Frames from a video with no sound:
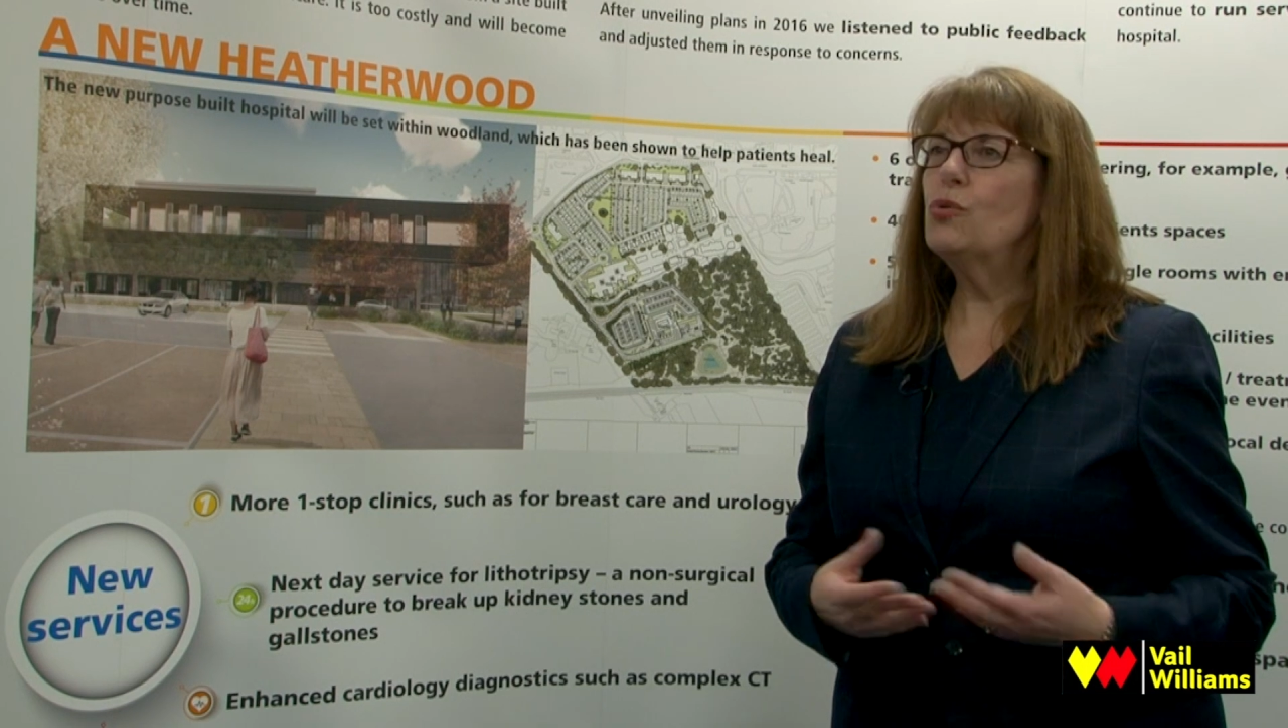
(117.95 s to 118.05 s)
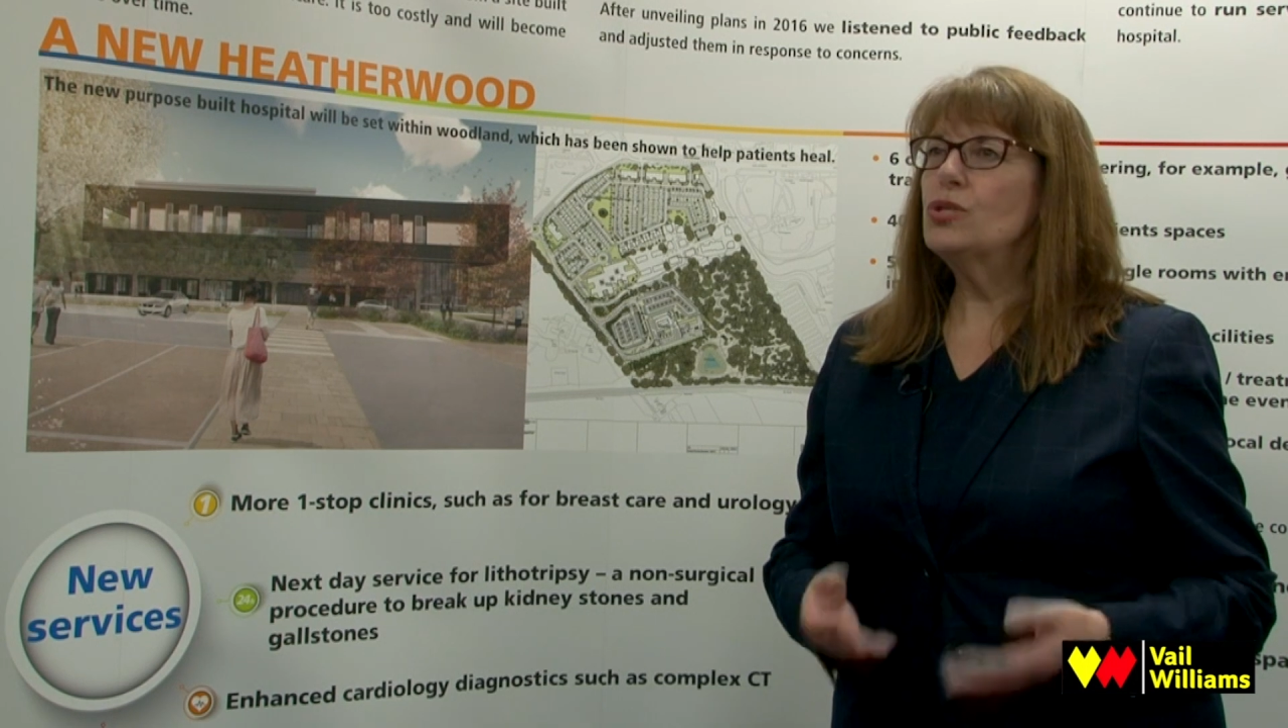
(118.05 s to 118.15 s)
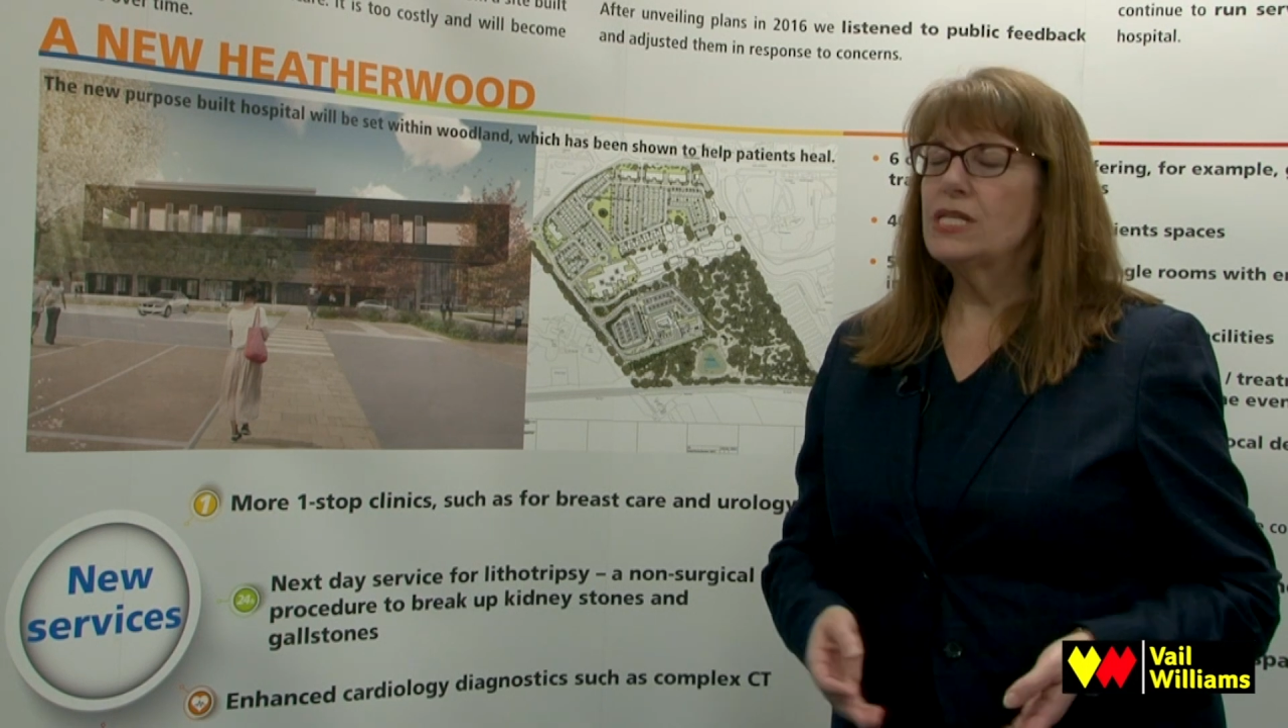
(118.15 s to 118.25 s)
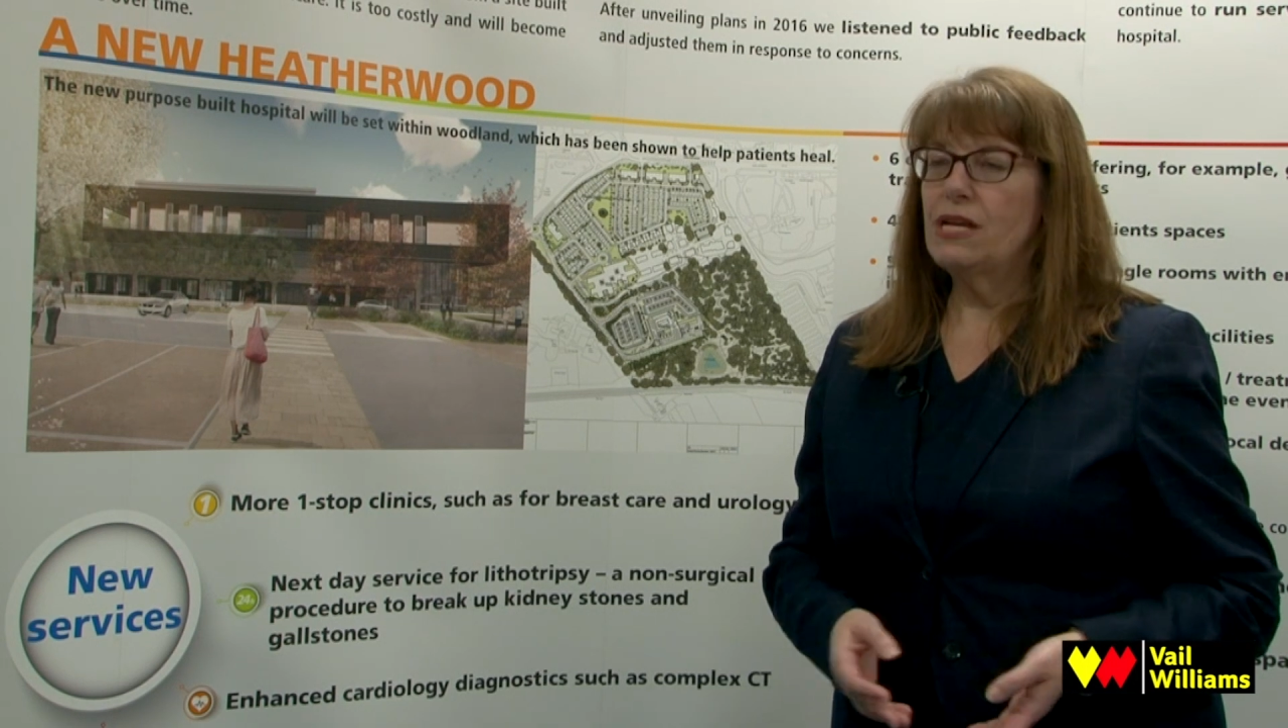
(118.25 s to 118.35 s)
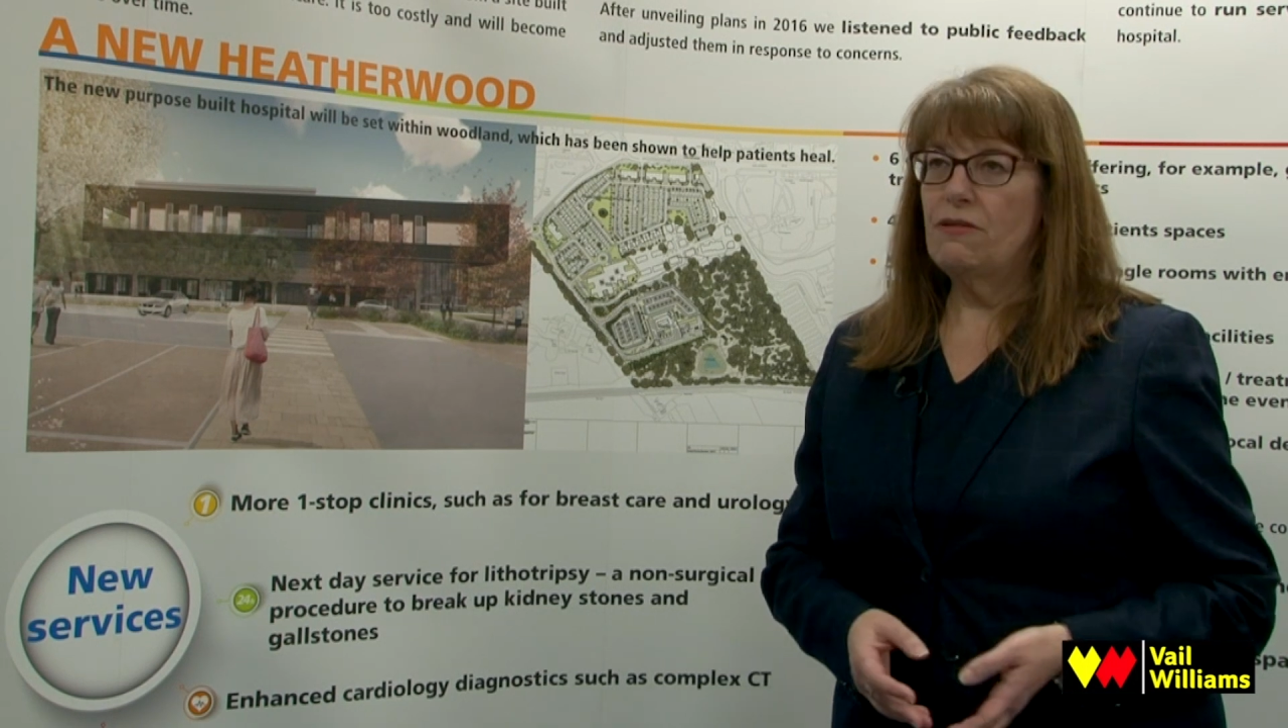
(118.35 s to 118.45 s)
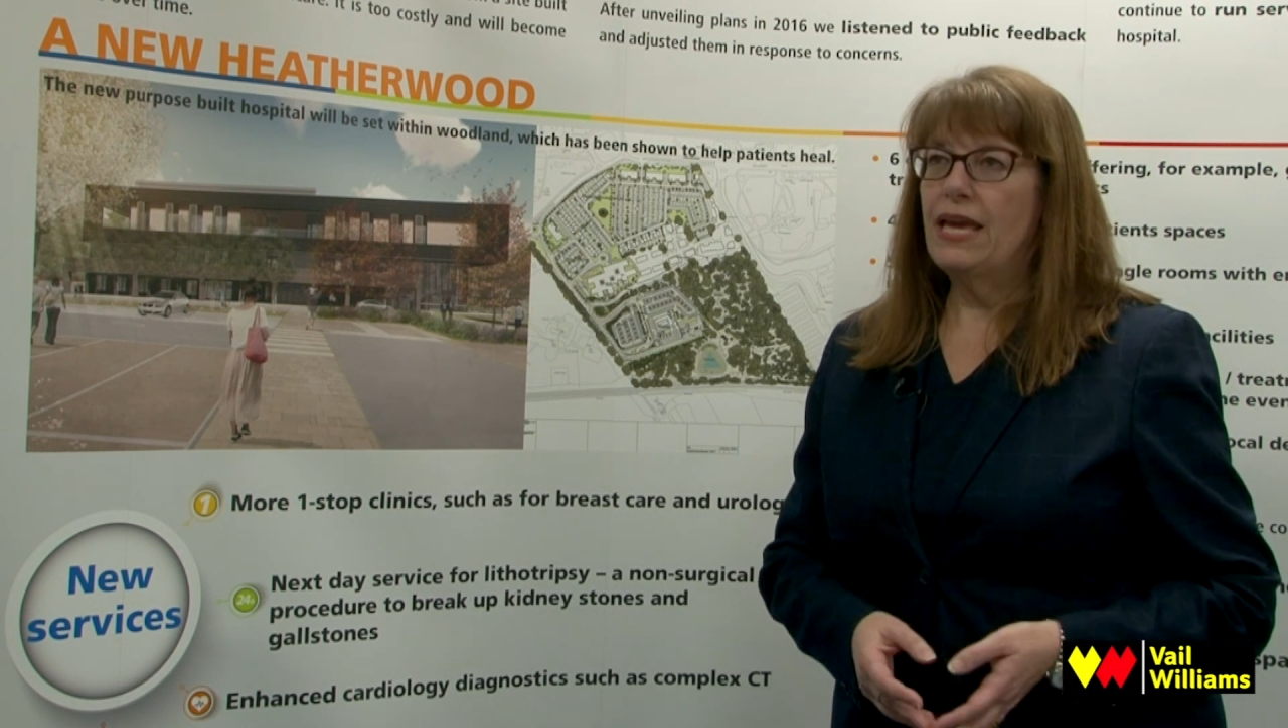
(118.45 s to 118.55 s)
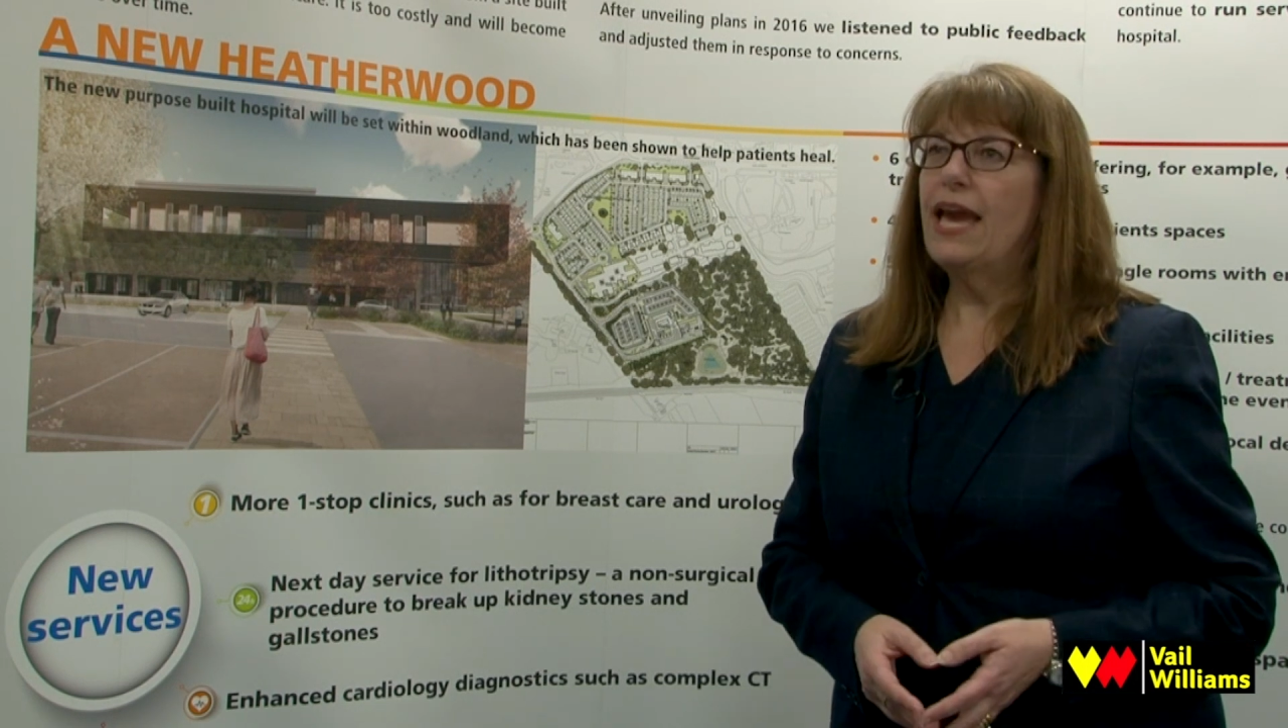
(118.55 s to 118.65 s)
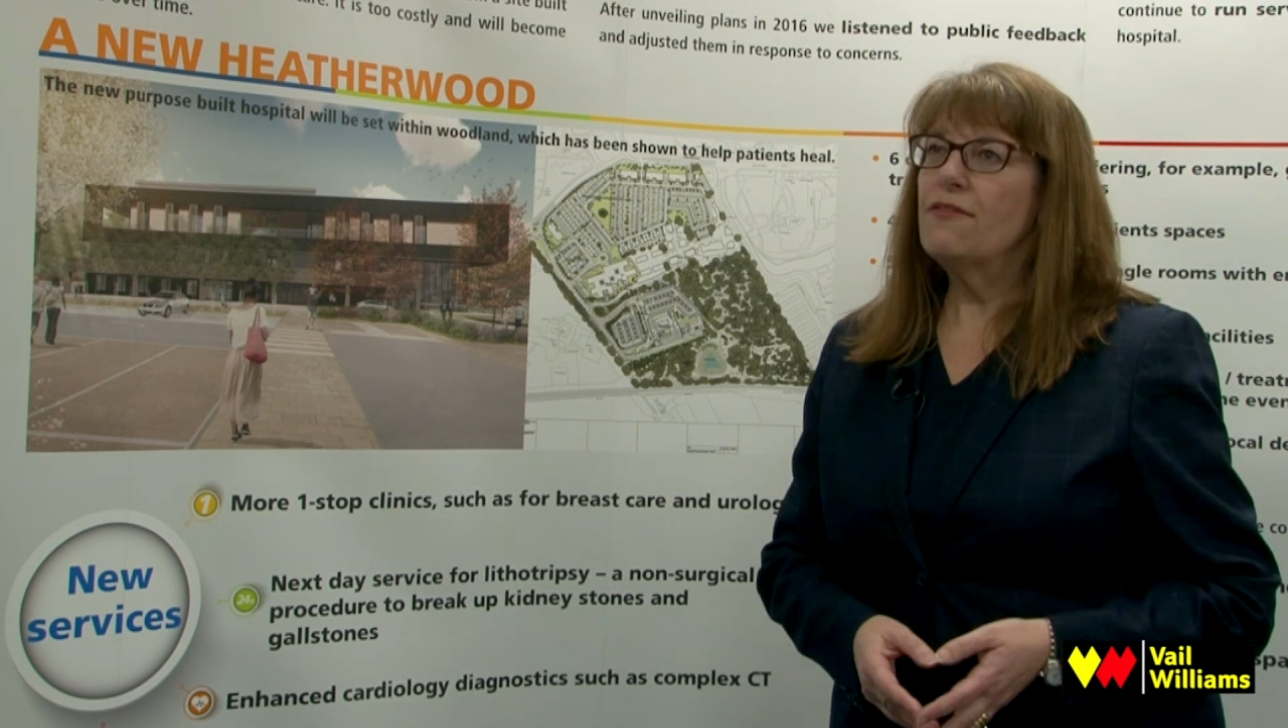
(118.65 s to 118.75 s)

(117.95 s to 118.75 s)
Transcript: ordinary